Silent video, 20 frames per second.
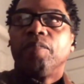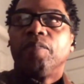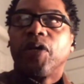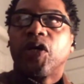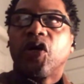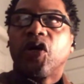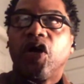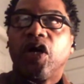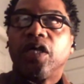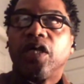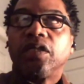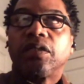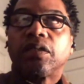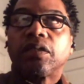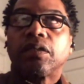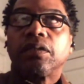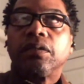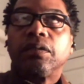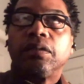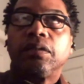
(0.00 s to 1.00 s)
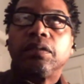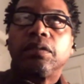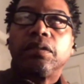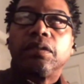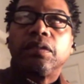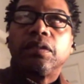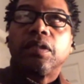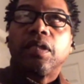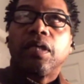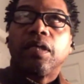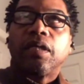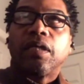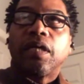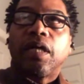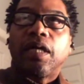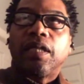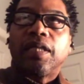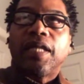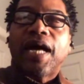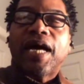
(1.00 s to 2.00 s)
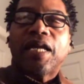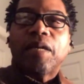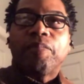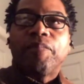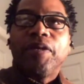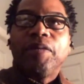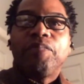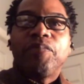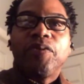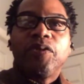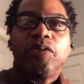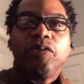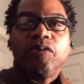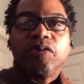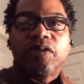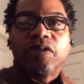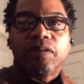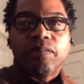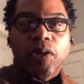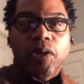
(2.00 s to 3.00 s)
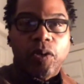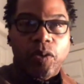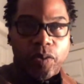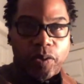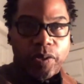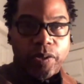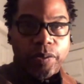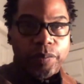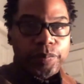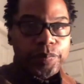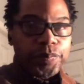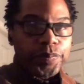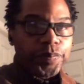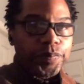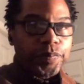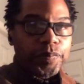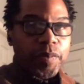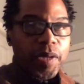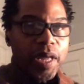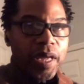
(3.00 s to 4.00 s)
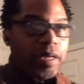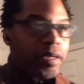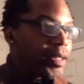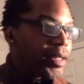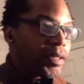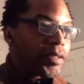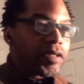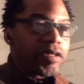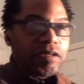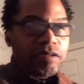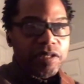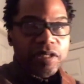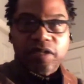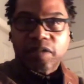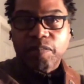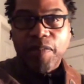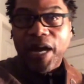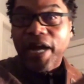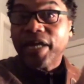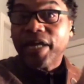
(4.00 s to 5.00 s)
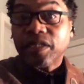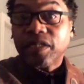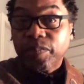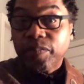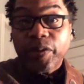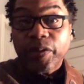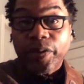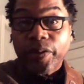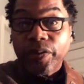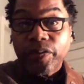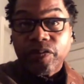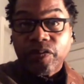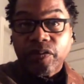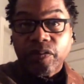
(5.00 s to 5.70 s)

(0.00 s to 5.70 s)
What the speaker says: Because a lot of people who smoke, and this is just my experience,